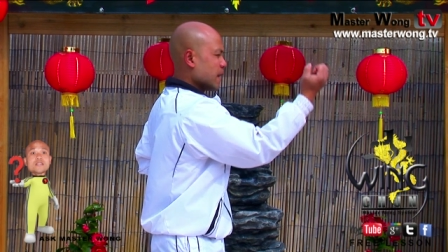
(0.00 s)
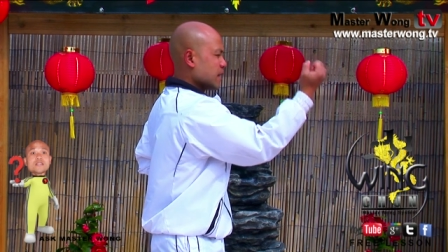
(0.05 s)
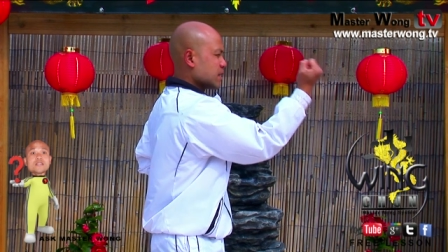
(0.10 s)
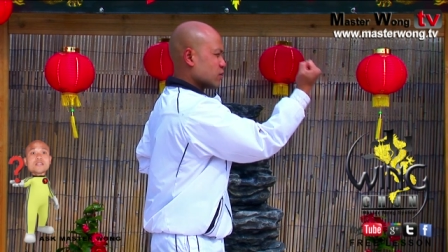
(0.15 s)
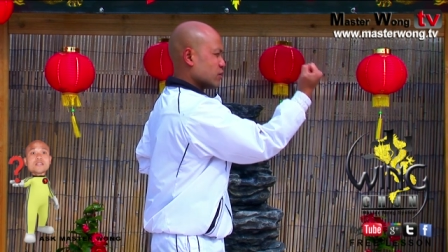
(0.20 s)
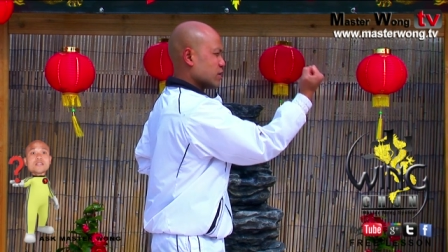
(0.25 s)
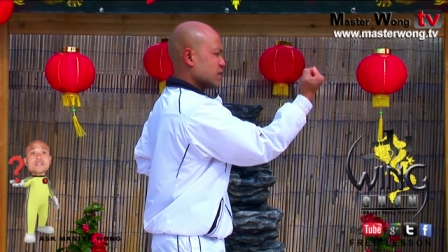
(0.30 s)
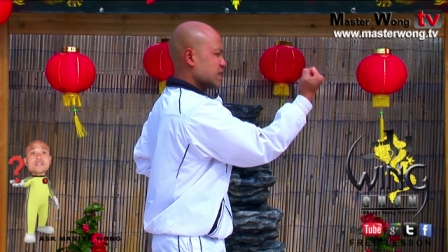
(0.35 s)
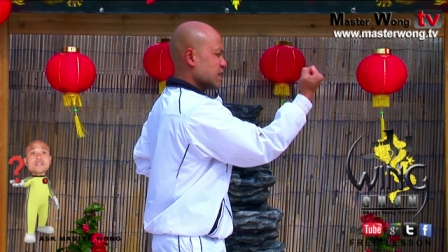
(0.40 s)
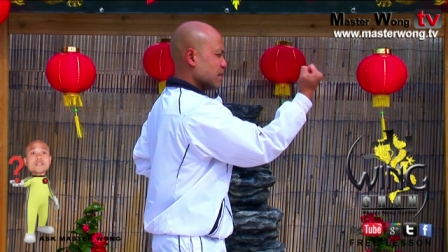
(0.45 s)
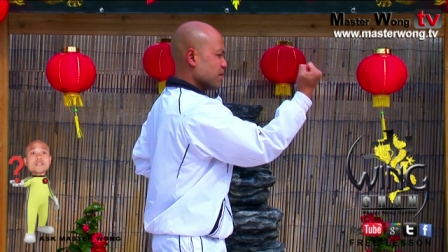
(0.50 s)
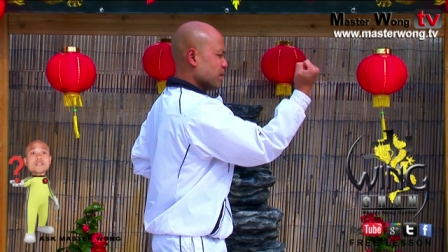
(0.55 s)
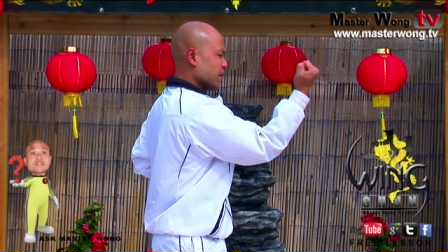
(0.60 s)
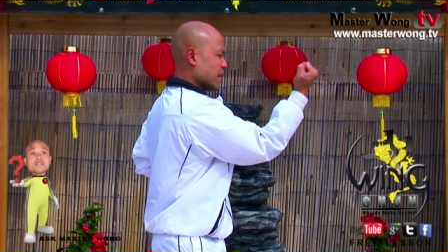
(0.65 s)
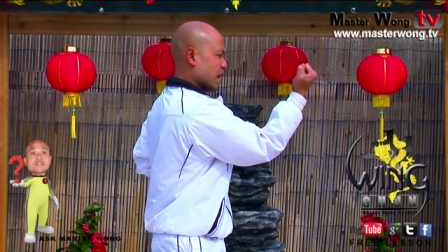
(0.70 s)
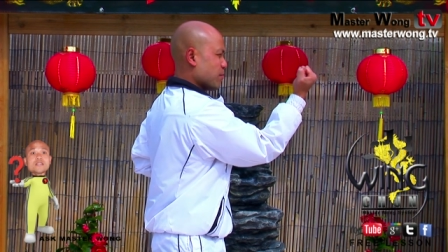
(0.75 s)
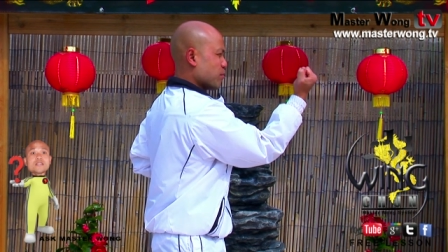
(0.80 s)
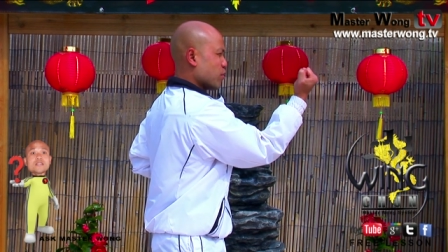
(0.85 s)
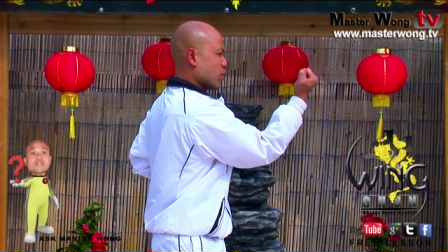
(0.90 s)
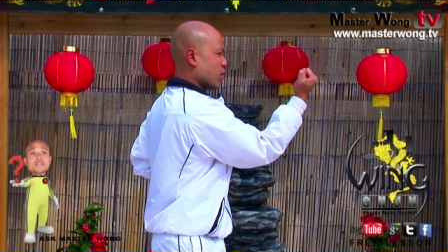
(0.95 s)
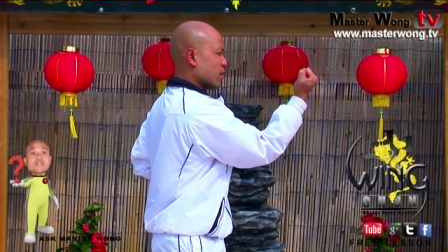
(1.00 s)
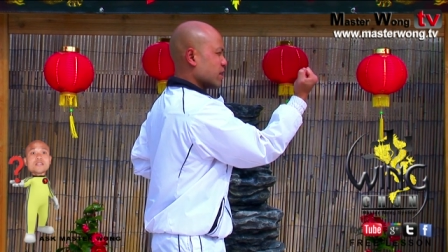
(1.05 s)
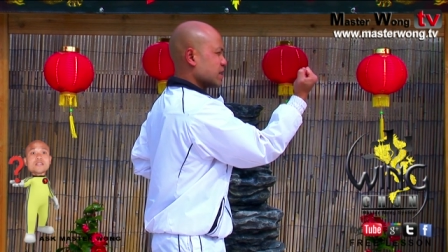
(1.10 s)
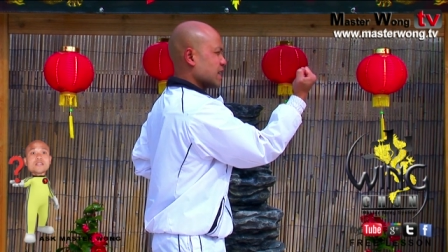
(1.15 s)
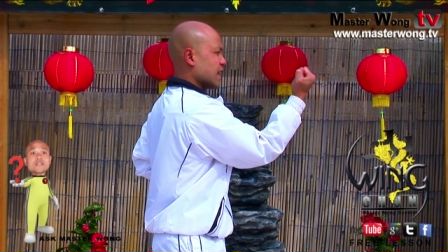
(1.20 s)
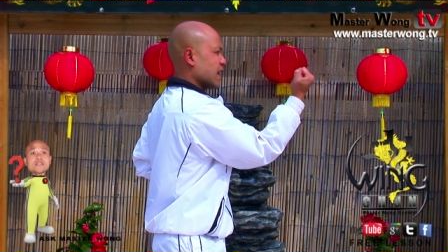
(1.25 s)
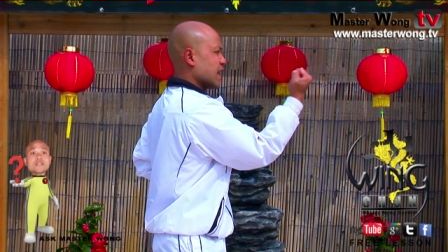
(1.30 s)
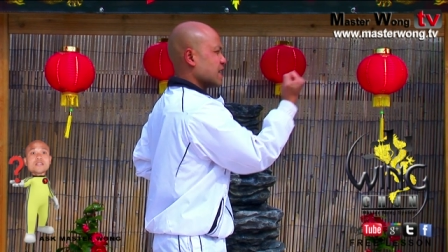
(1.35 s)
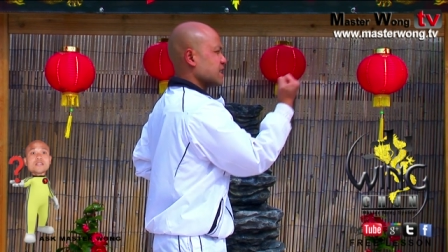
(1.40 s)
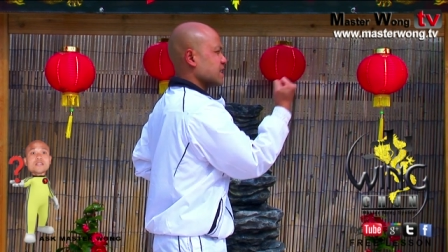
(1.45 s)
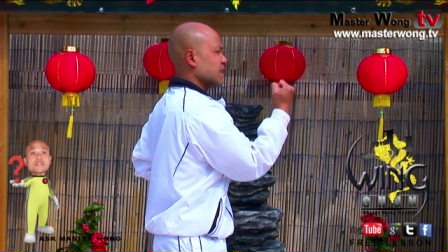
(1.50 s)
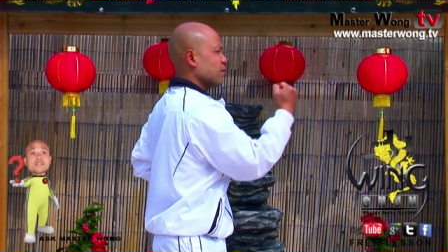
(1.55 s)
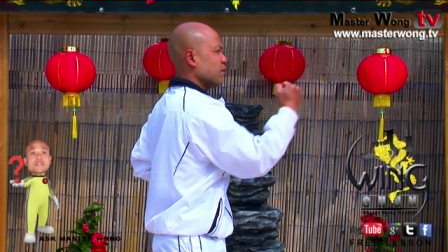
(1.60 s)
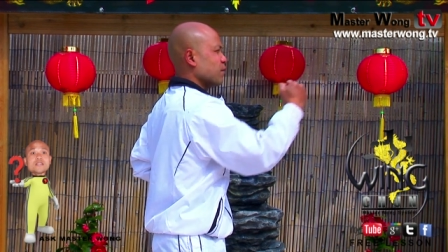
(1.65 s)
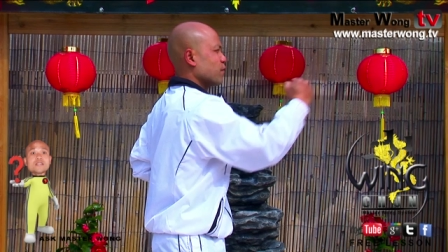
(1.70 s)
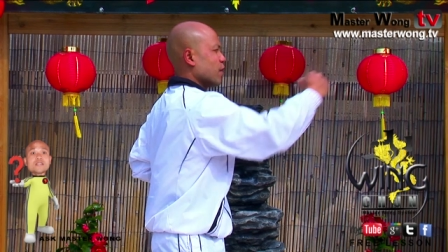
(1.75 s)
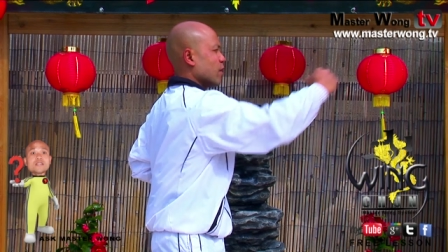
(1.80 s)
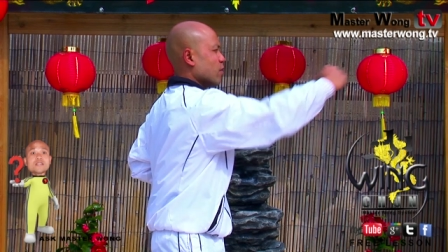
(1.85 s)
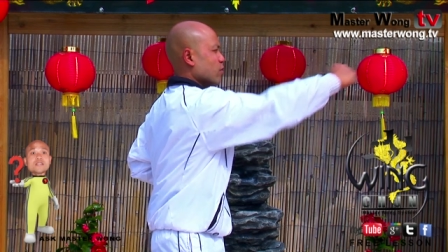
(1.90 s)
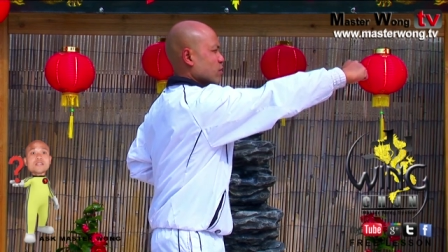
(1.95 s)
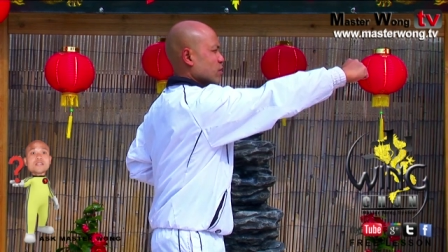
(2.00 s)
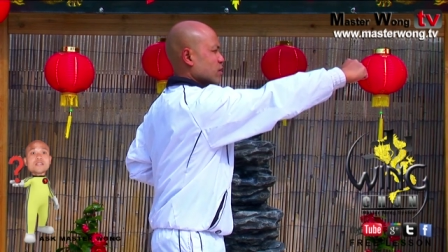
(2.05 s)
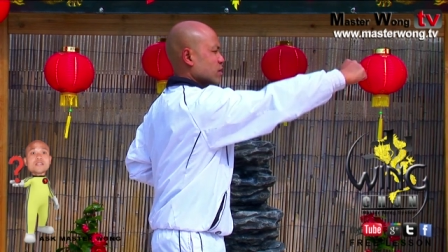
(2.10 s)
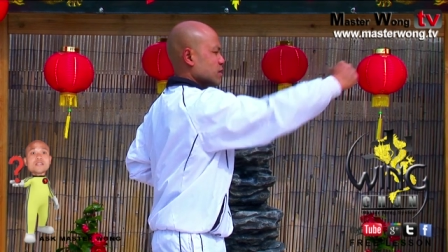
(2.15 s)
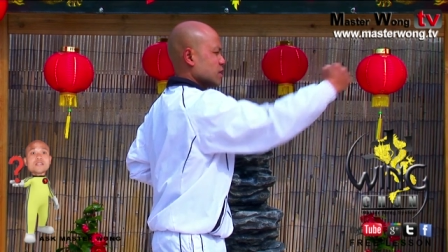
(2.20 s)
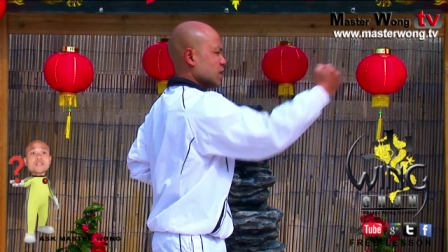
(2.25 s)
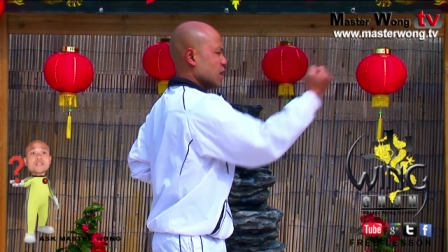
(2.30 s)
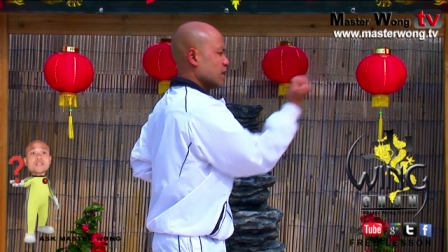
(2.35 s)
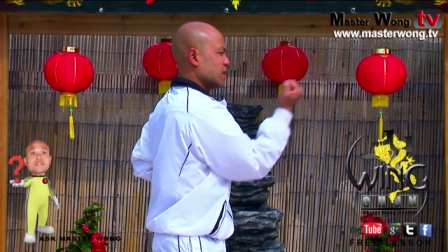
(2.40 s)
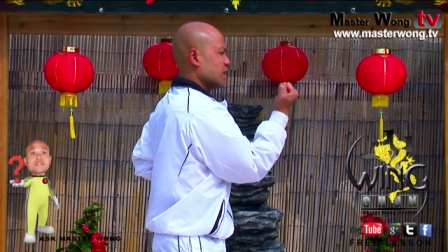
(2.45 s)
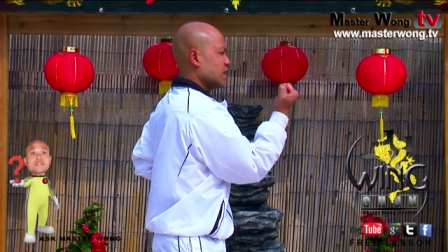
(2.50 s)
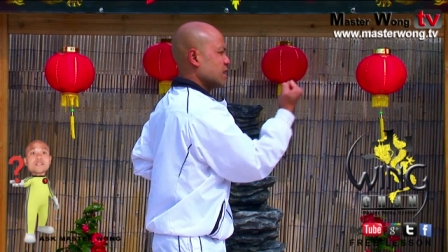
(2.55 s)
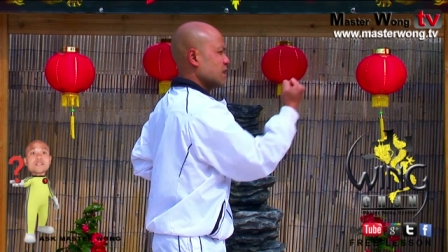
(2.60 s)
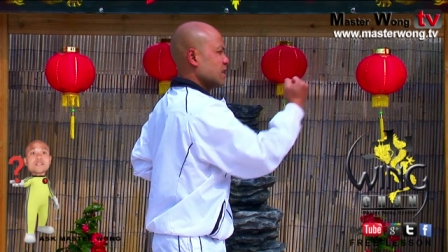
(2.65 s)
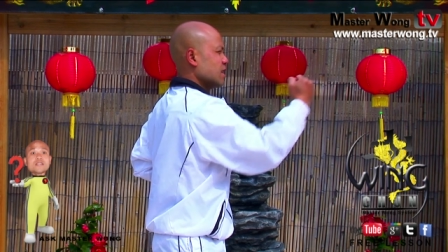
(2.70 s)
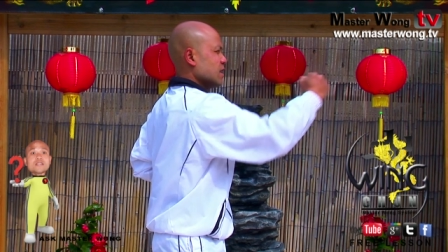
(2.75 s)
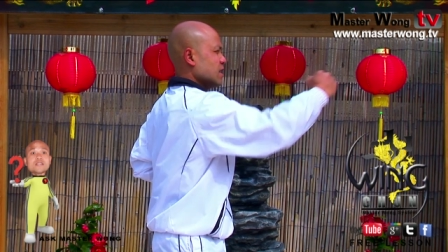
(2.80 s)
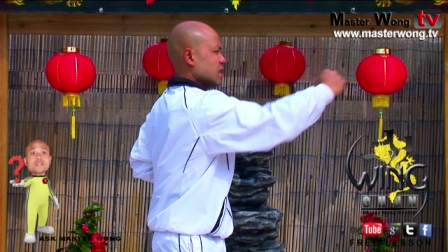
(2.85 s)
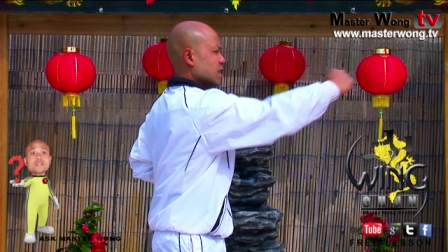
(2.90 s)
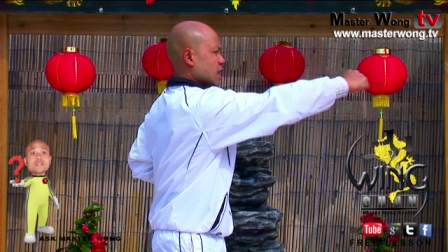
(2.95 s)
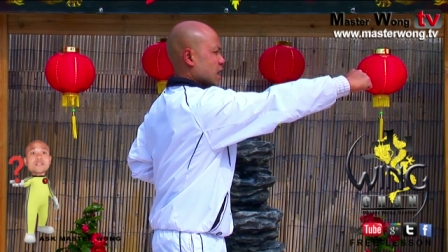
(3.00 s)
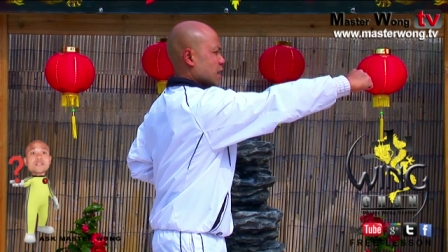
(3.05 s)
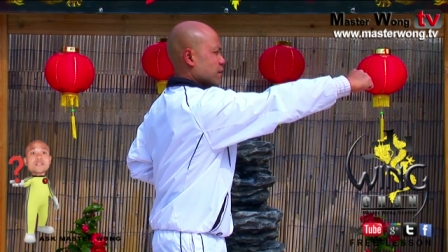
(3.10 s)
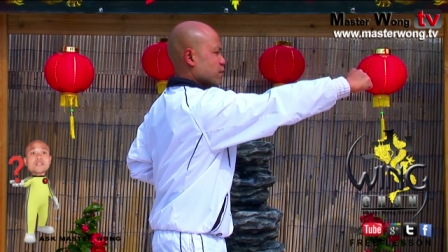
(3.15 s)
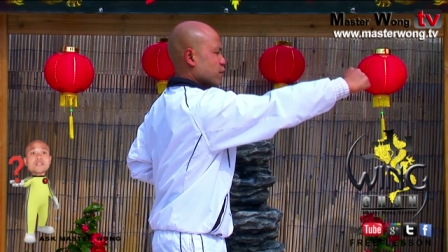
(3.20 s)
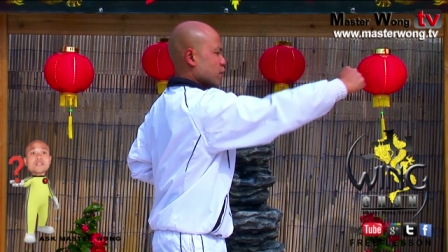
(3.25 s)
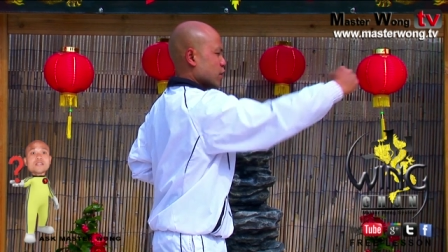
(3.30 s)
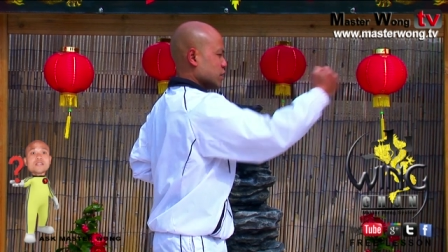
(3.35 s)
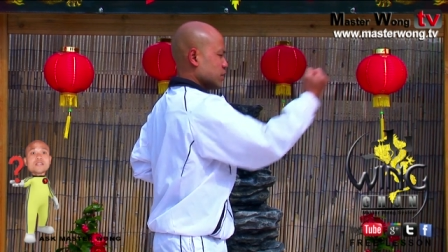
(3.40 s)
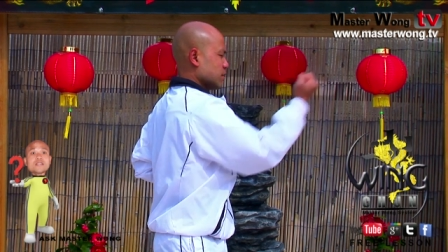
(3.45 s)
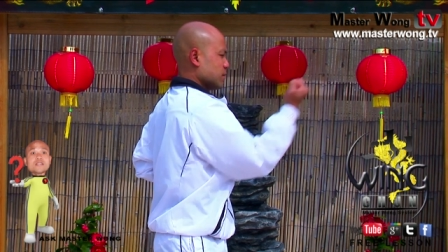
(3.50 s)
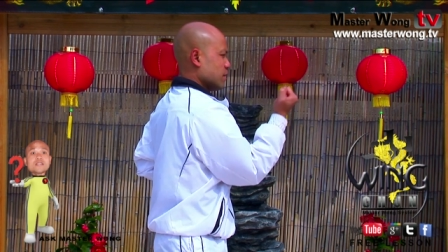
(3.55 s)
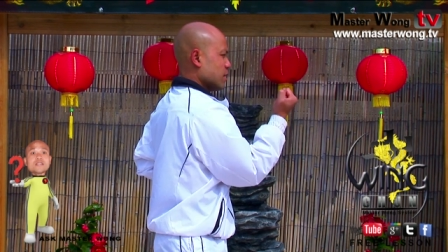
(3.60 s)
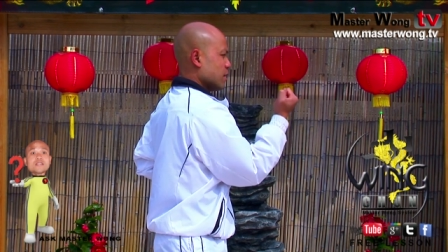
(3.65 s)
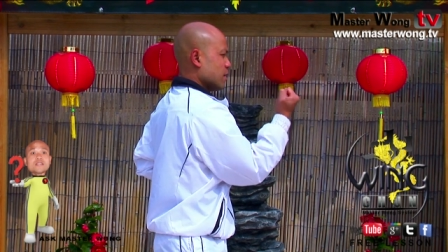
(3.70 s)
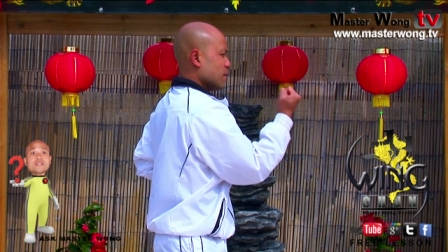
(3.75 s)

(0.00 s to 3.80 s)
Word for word: So the same thing like blocking that, and then throw, turn, and thrust